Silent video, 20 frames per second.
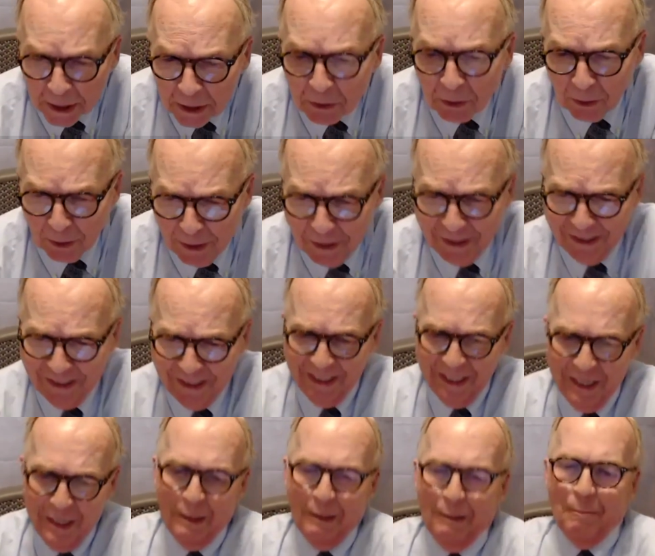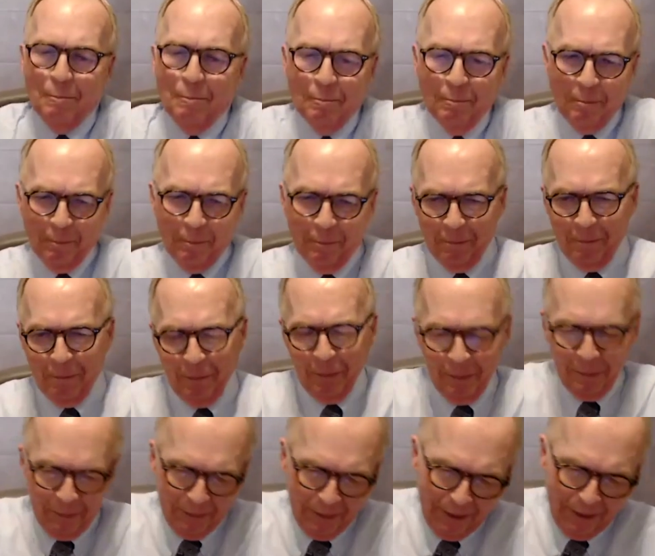would be sedated for this.
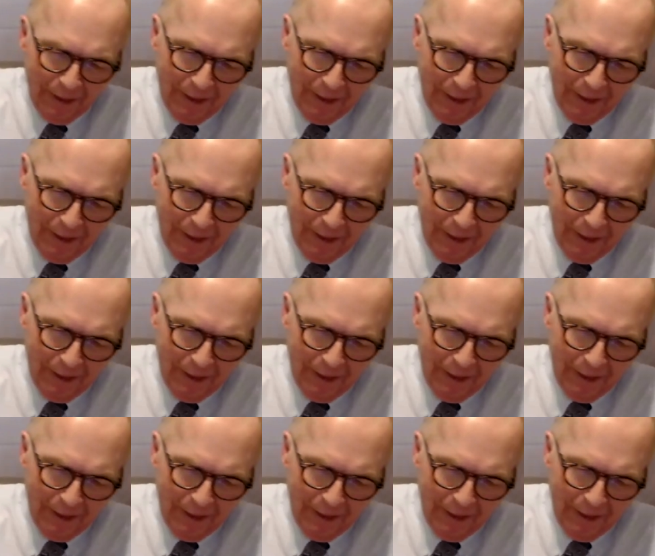Where